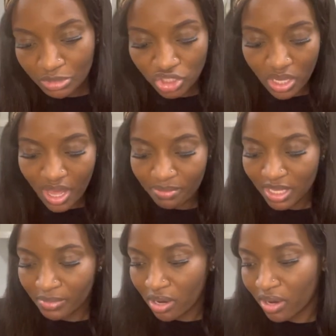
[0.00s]
me show y'all how
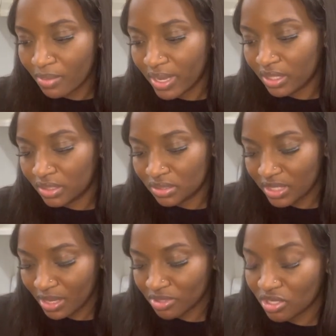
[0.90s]
big my crock pot is.
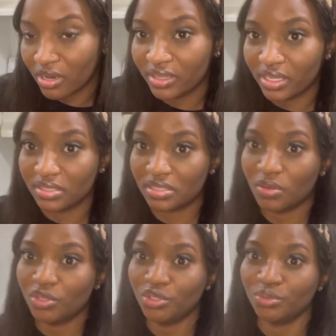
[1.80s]
And I'm sorry that it's
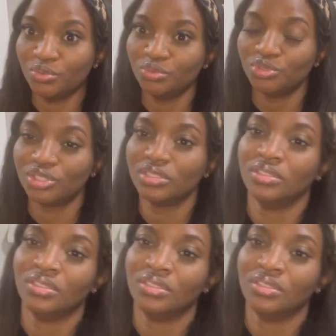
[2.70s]
so huge.